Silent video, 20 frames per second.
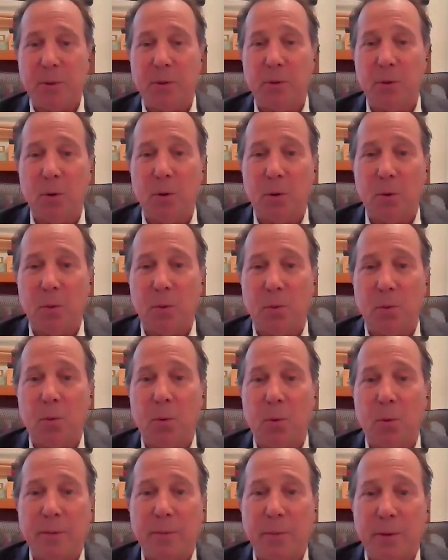We don't know
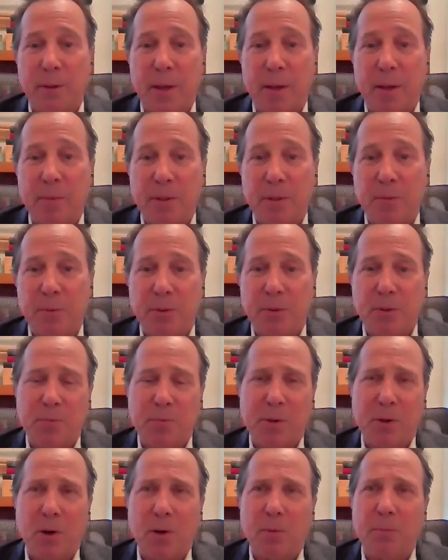quite what that means, but
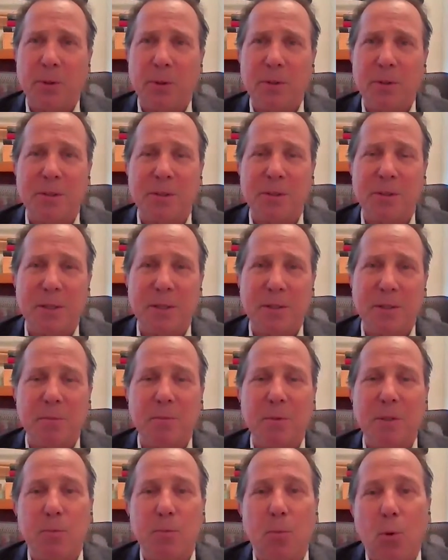you'd be hard pressed to say
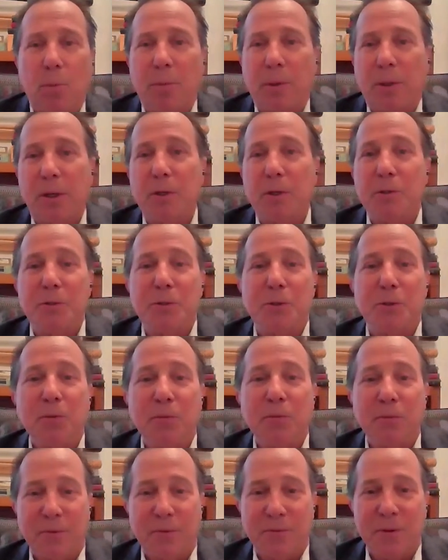somebody's more
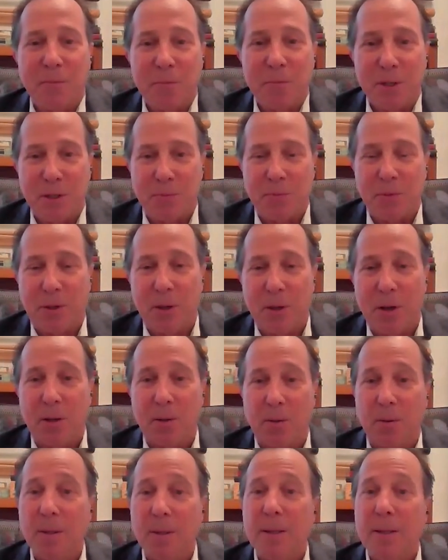conservative than Mitch
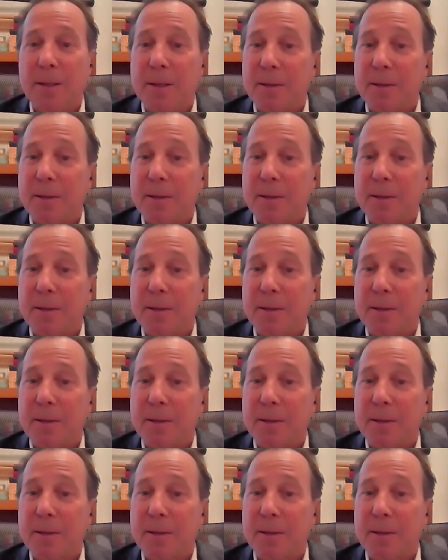McConnell.